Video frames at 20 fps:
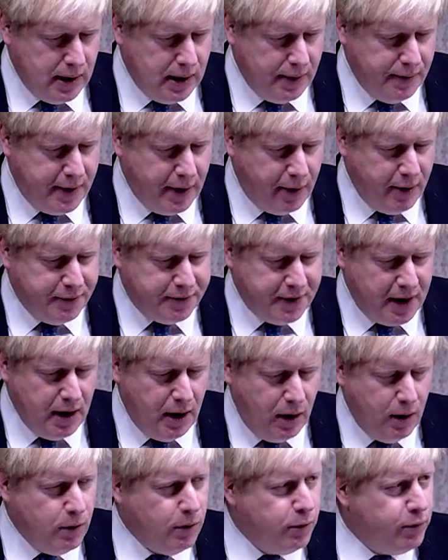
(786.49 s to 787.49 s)
And there is a
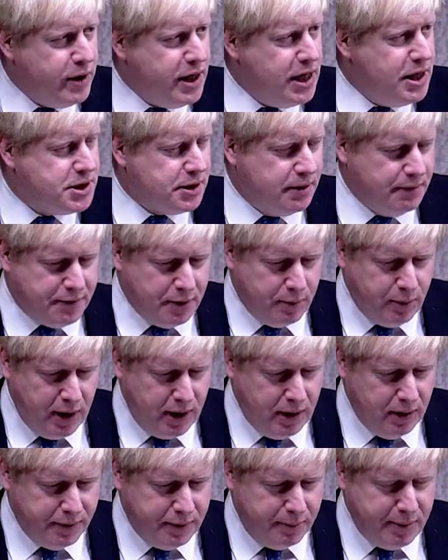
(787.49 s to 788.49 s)
whole region of the
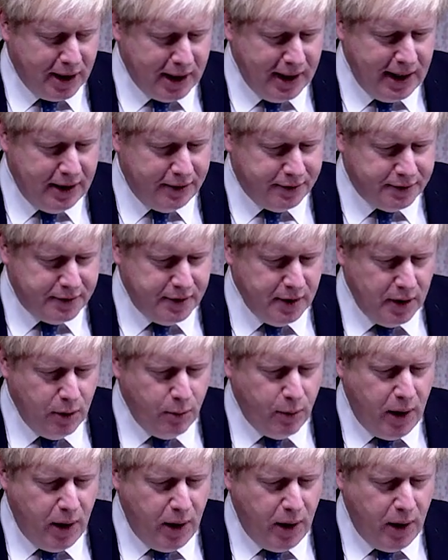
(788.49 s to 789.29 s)
world, the Middle East,